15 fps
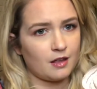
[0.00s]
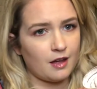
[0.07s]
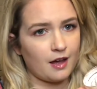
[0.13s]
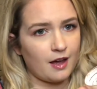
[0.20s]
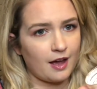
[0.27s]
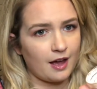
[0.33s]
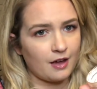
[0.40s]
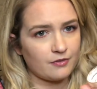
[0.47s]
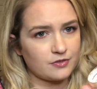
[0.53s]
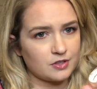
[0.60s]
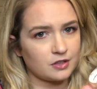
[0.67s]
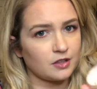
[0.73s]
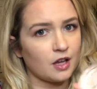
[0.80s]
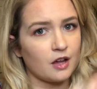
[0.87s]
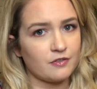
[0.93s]
I have to
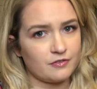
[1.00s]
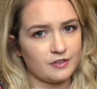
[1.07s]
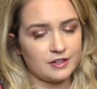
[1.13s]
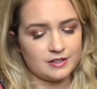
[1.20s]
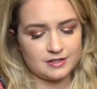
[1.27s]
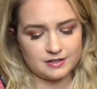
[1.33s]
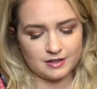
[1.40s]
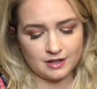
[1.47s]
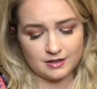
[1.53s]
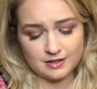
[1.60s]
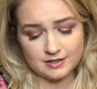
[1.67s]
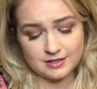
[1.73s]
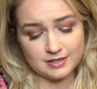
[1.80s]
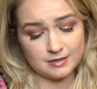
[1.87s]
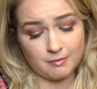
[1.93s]
love this. Like,
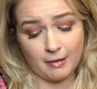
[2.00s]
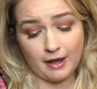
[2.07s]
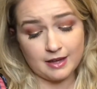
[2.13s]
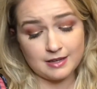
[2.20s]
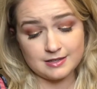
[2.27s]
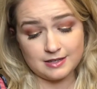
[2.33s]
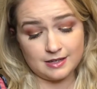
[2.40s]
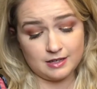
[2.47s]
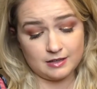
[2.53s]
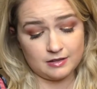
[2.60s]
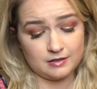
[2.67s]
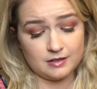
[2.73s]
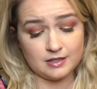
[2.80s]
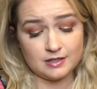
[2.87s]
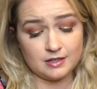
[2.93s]
this is amazing.
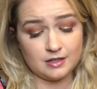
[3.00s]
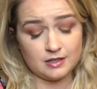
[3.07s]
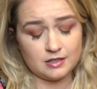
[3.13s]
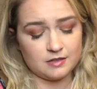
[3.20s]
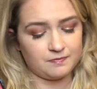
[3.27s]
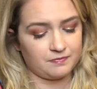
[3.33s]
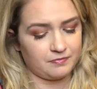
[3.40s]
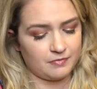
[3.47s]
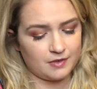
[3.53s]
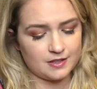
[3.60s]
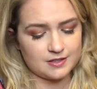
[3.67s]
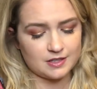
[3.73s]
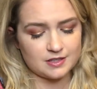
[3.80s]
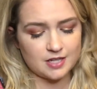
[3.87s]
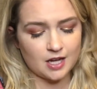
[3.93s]
It's
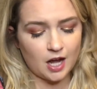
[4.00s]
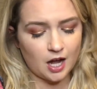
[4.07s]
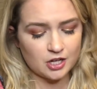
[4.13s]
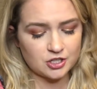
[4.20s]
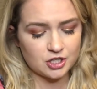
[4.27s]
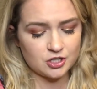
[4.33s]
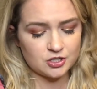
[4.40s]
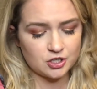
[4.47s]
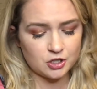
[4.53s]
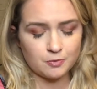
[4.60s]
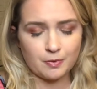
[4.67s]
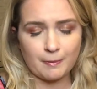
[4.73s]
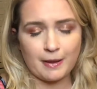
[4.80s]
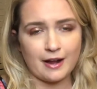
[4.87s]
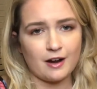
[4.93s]
a Tatcha dupe,
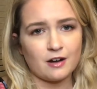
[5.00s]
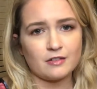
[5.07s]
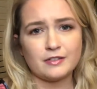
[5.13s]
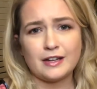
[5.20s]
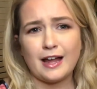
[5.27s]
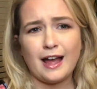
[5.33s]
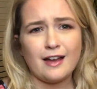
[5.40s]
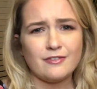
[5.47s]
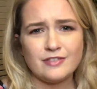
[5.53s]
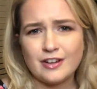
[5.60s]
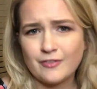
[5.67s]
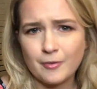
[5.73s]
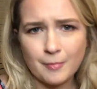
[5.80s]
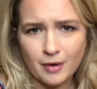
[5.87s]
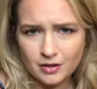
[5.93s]
apparently. I've
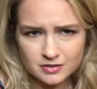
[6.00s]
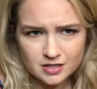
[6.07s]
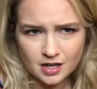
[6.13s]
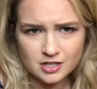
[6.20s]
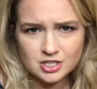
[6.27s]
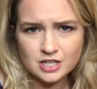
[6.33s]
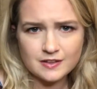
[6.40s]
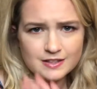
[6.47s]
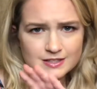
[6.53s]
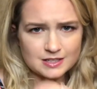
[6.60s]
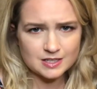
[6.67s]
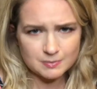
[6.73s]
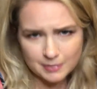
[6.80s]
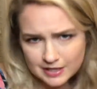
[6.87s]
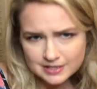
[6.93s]
never bought Tatcha. That's
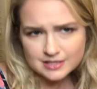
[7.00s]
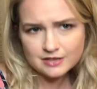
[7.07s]
expensive.